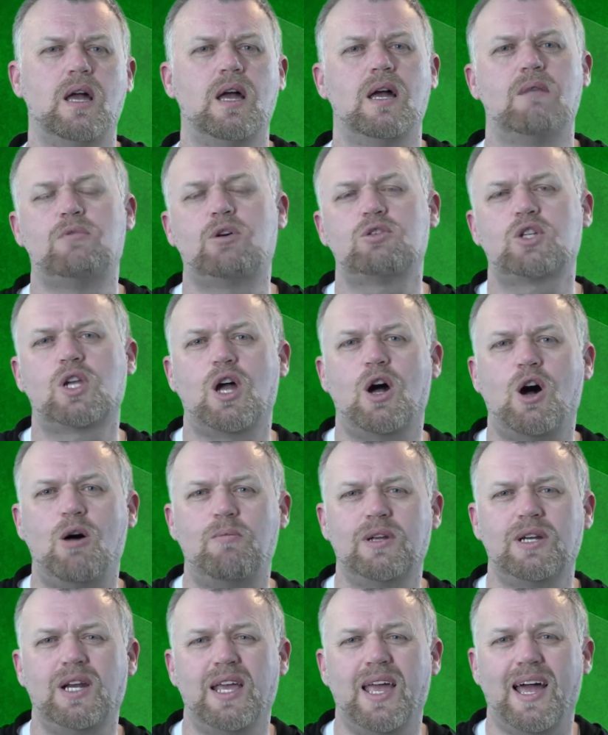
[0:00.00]
Most
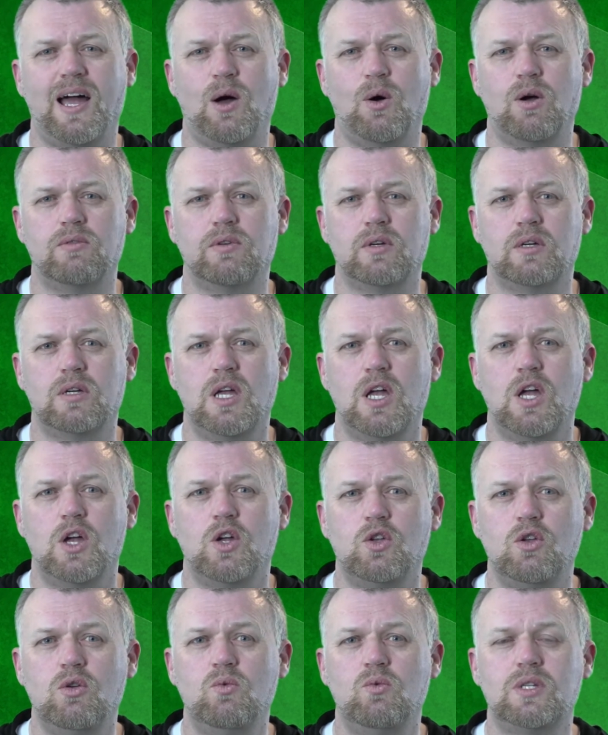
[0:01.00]
commonly, however,
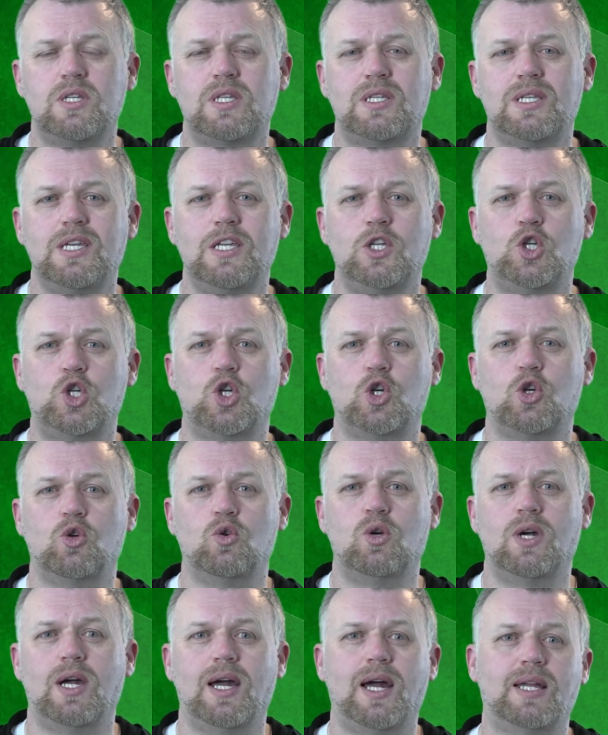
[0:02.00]
you will see
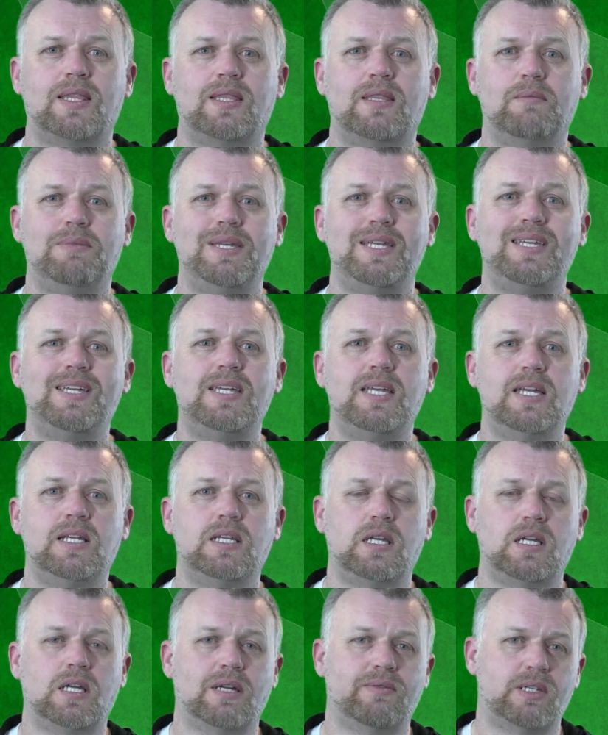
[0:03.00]
chu at the
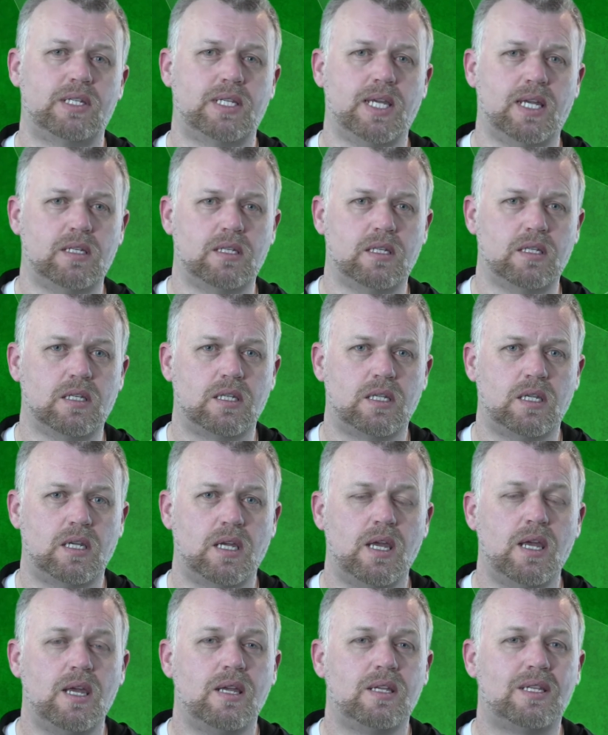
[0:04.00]
beginning of a sentence
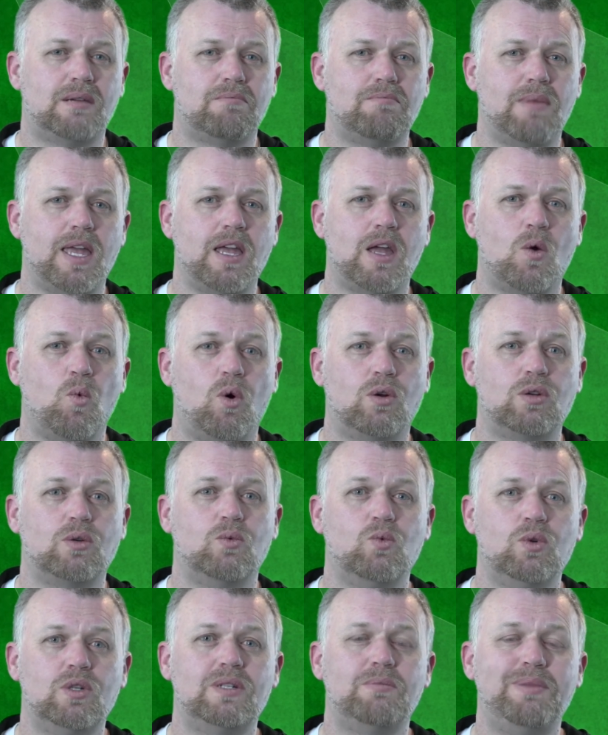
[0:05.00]
to make what
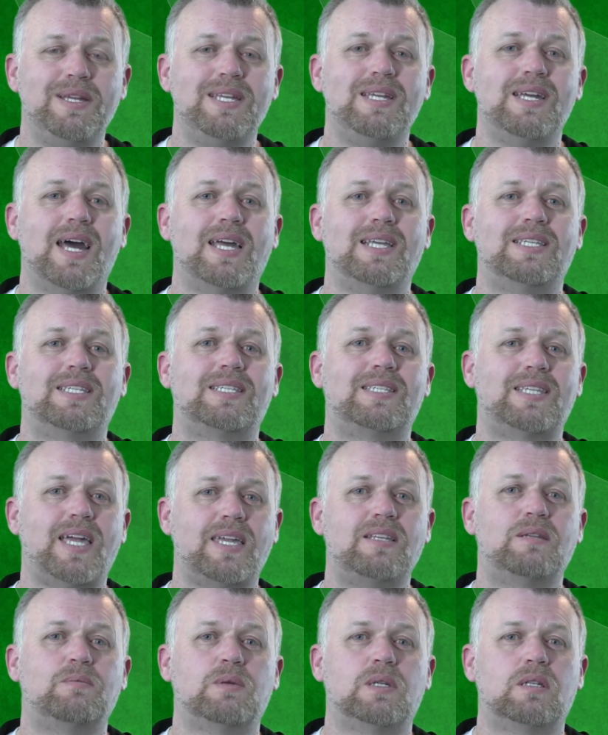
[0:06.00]
would be a
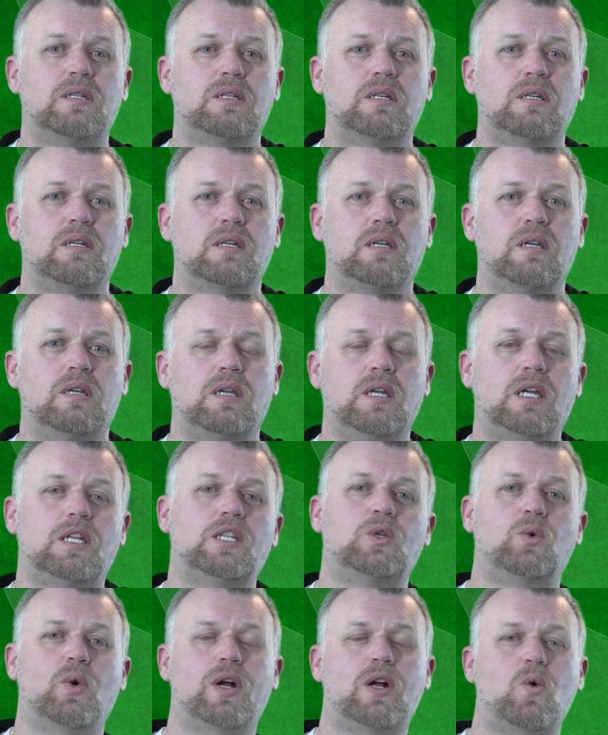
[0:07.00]
statement
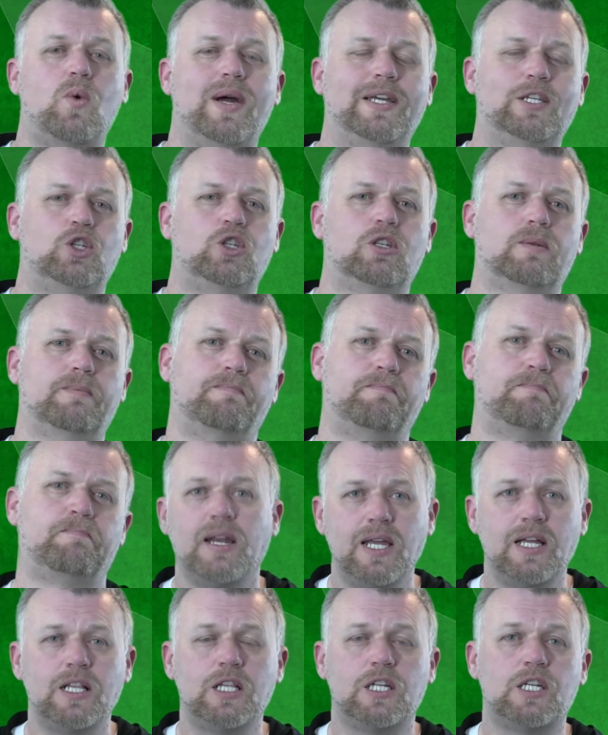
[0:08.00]
into a question.
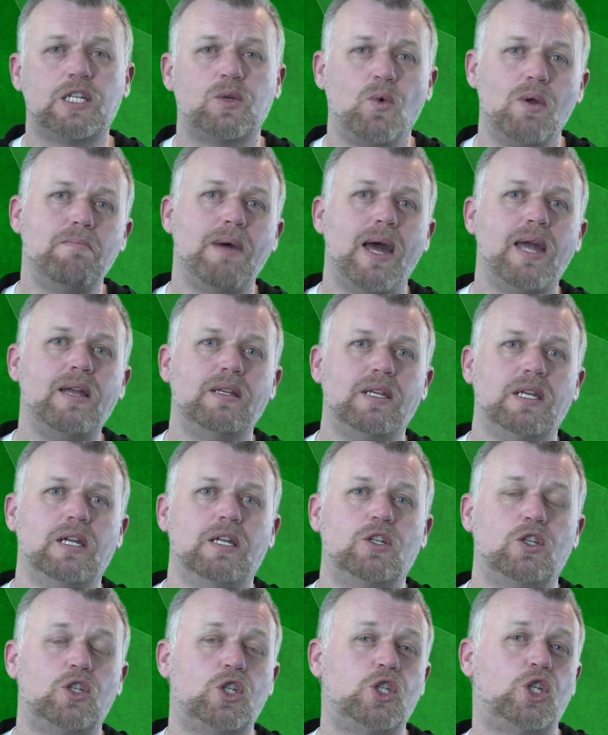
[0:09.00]
In English, we may
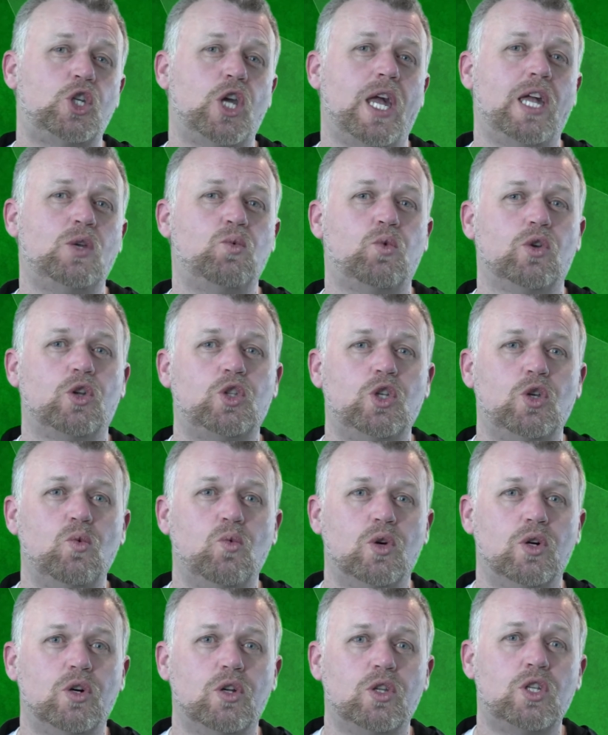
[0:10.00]
need to change one or two
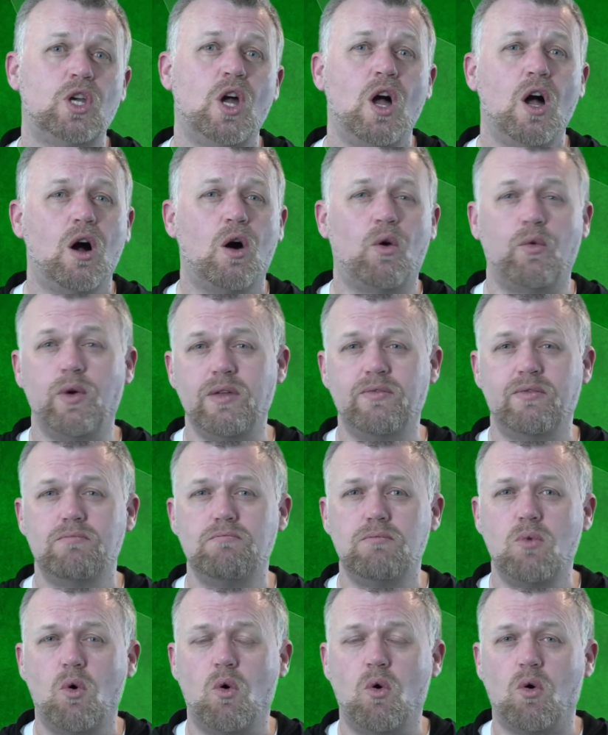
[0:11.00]
words or
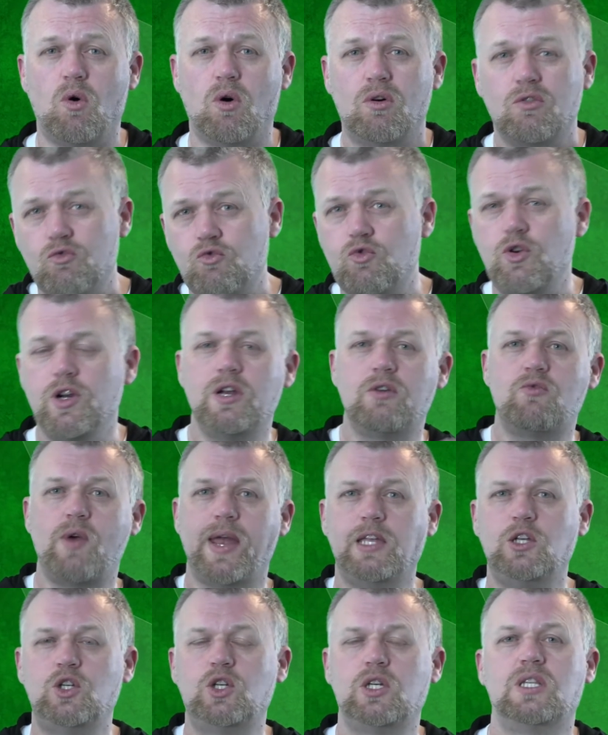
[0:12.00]
even more,
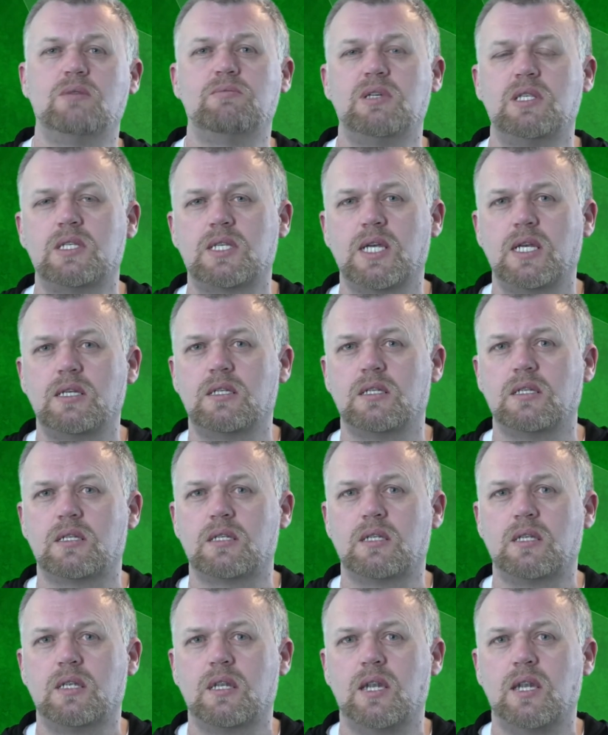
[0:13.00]
rearranging them in the sentence.